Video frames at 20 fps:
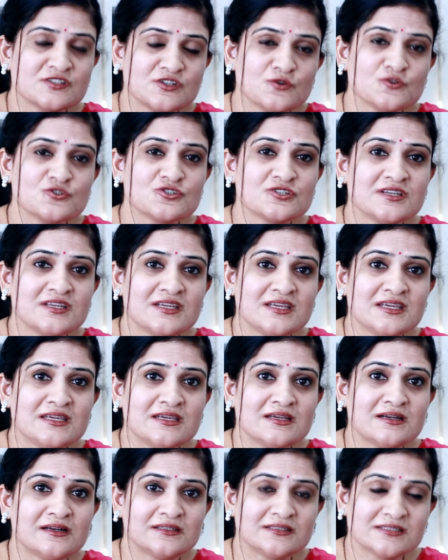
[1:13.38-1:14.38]

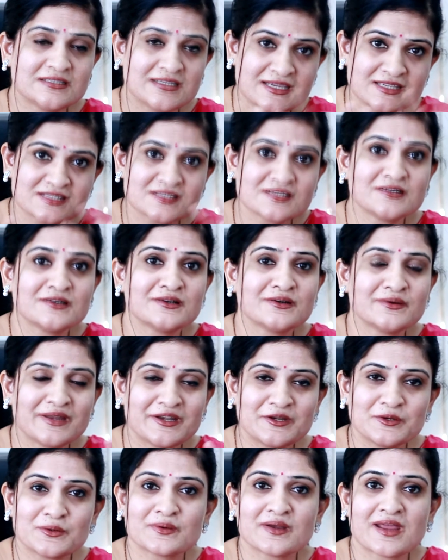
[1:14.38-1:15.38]
usually uh, takes a
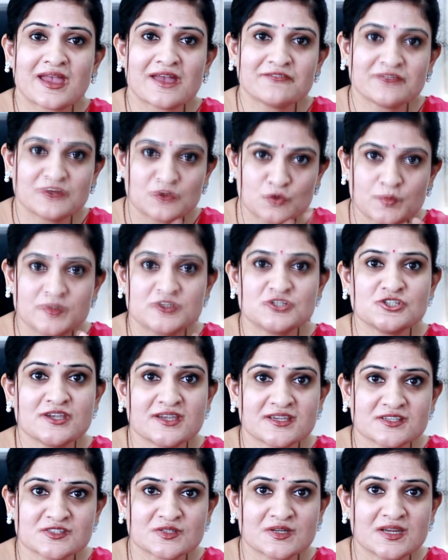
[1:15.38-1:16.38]
radiograph and OPG
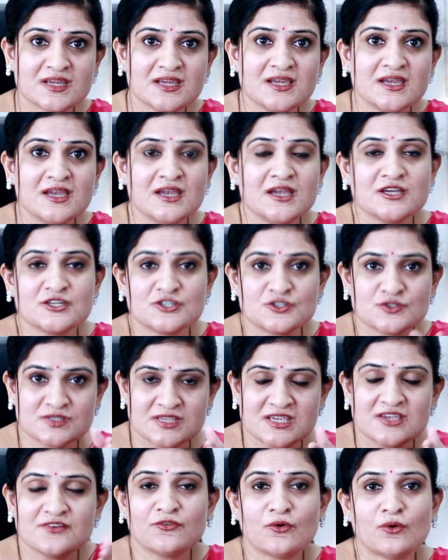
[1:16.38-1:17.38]
x-ray to
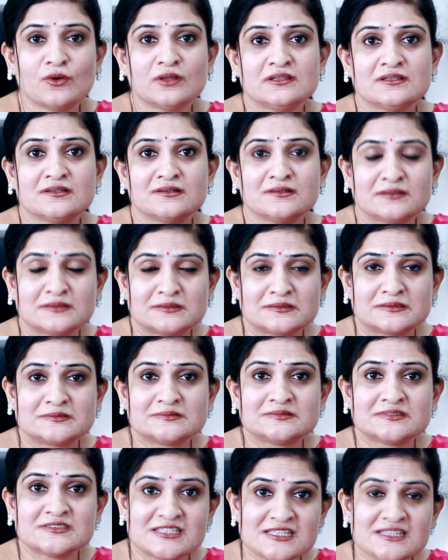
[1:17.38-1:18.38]
see if all
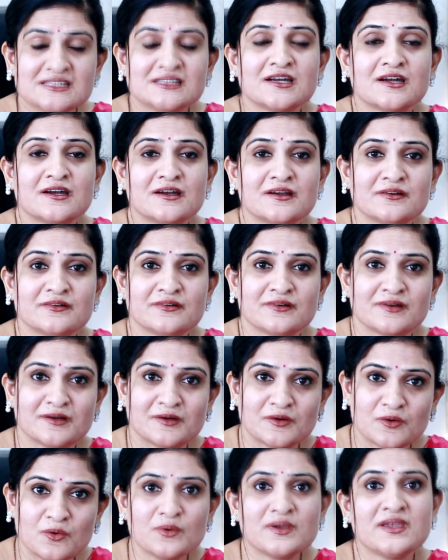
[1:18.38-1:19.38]
the teeth are
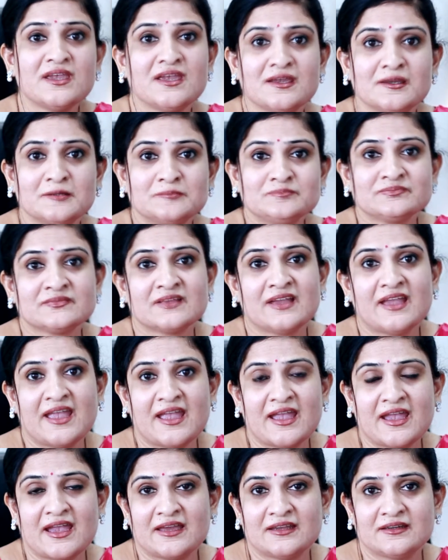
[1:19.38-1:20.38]
uh, okay.
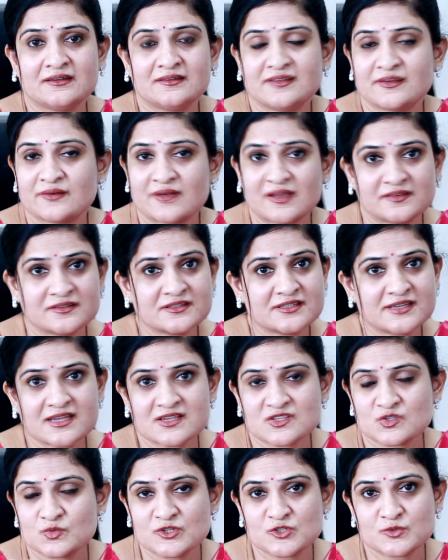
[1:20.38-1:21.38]
And there are other
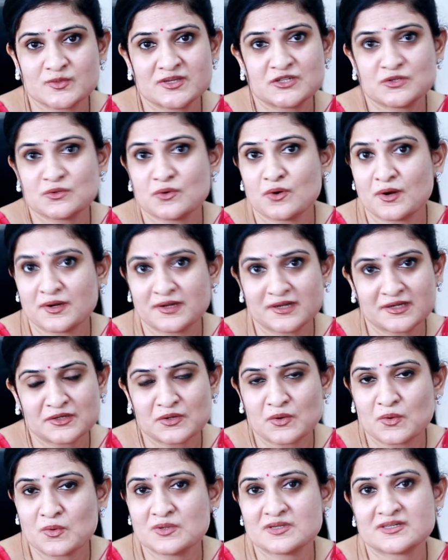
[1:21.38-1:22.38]
tests which we do, hot and
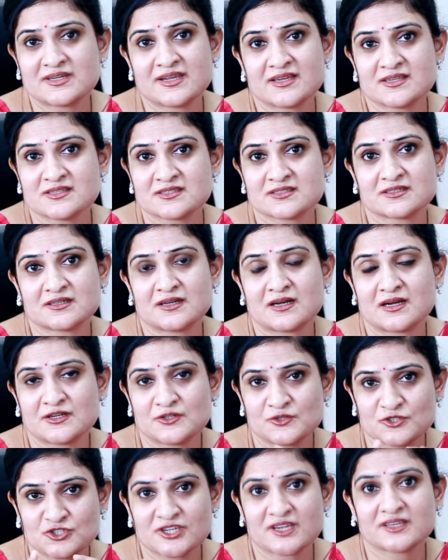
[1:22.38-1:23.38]
cold test uh,
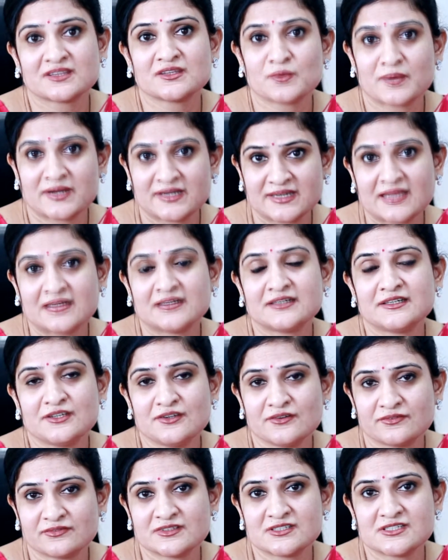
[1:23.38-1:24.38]
to check the vitality
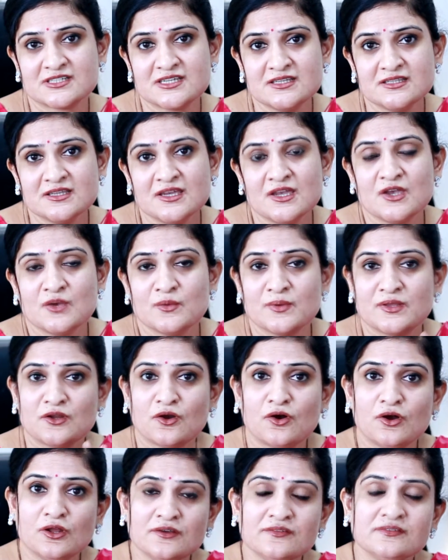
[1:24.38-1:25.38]
of the teeth. When
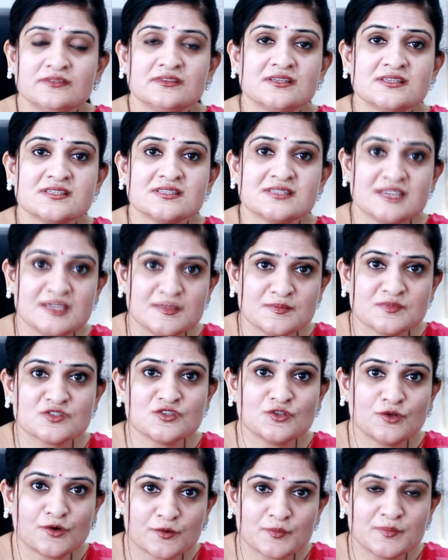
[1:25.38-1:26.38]
all of this seems
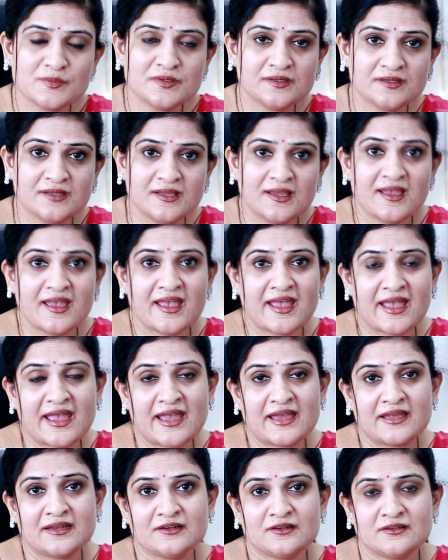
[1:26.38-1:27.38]
normal
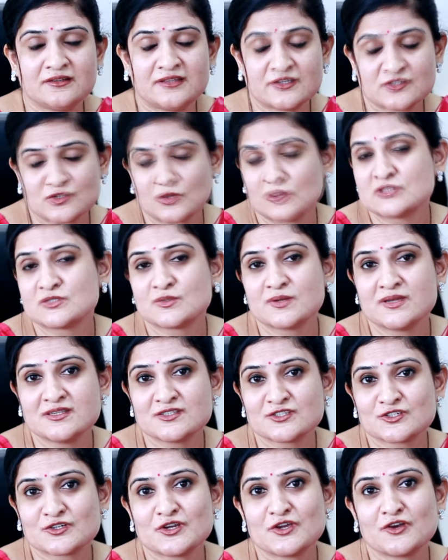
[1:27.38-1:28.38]
and there's also
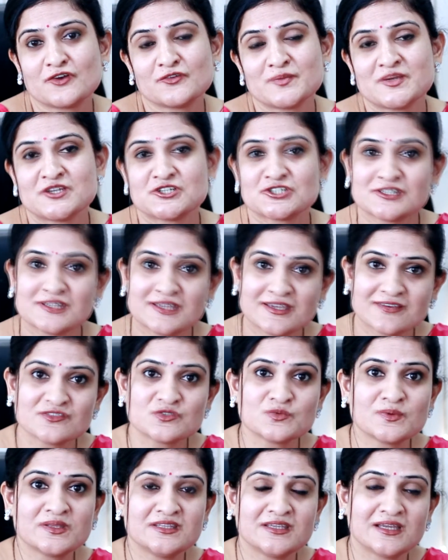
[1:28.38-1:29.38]
history of patient
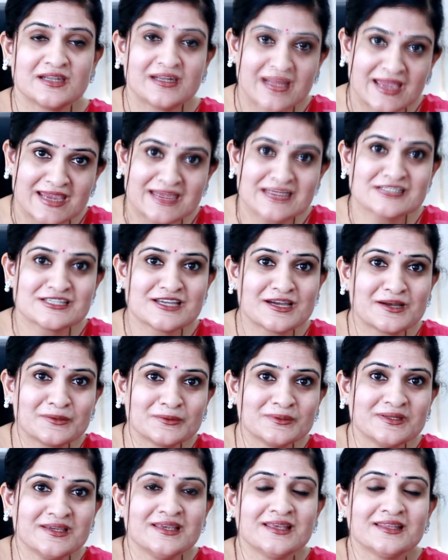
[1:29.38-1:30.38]
gives when they're lying
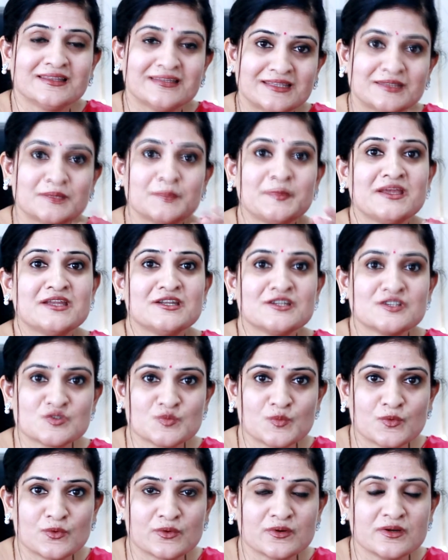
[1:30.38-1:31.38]
down, that the pain
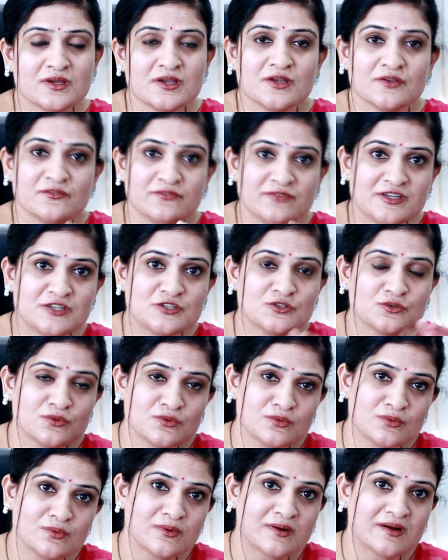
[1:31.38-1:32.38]
is more. We
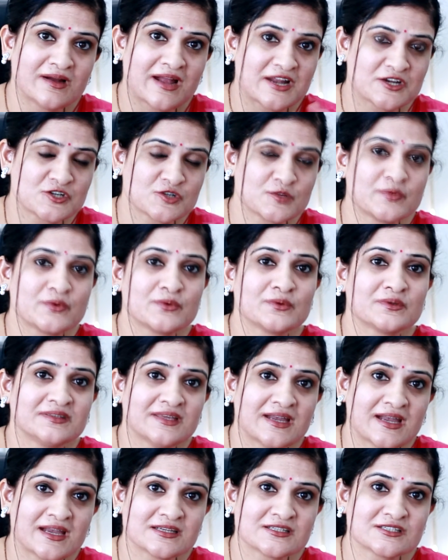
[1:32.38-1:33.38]
do uh, attribute
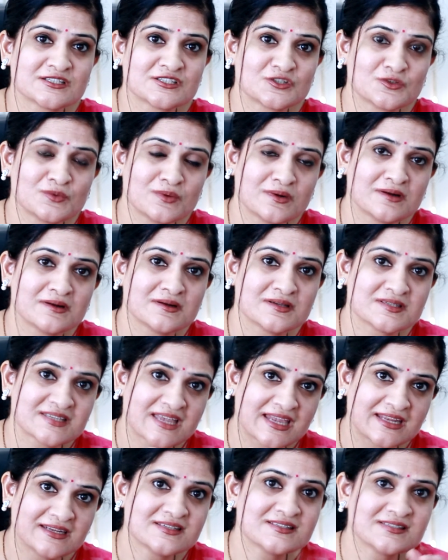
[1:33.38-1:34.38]
that to a
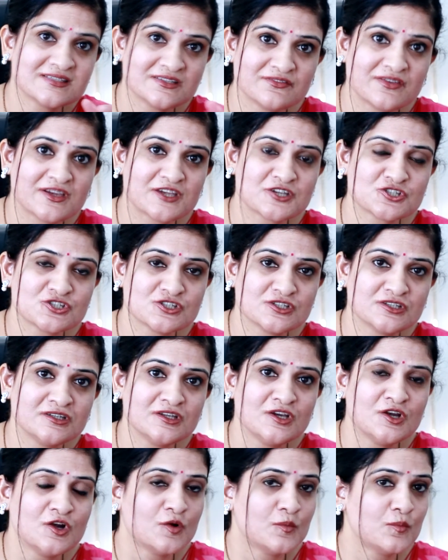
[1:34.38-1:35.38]
sinus
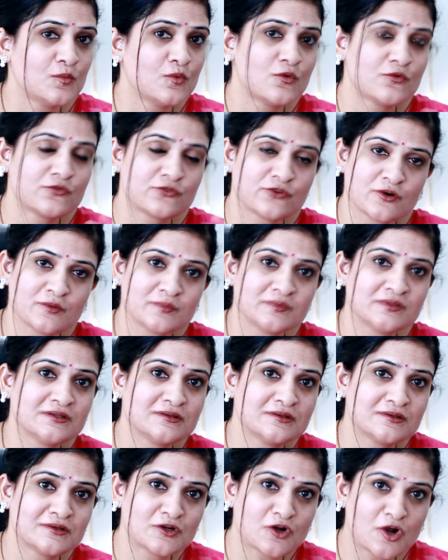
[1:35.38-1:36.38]
infection, more from
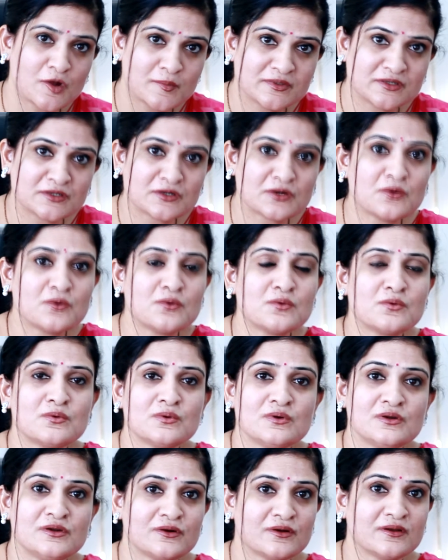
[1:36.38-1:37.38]
the common
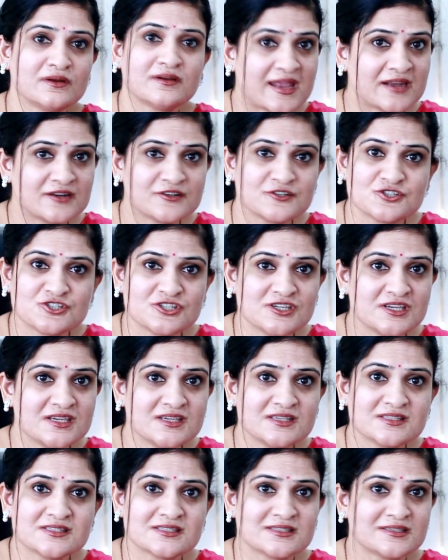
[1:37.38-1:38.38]
cold or
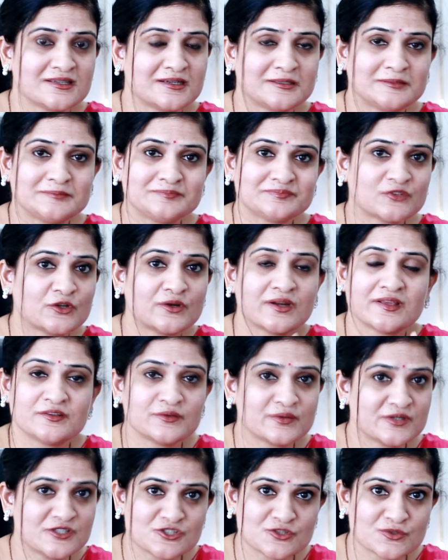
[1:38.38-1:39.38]
allergies um, or
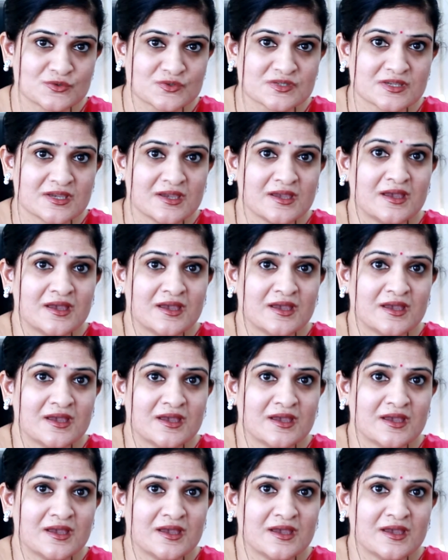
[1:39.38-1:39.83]
other issues.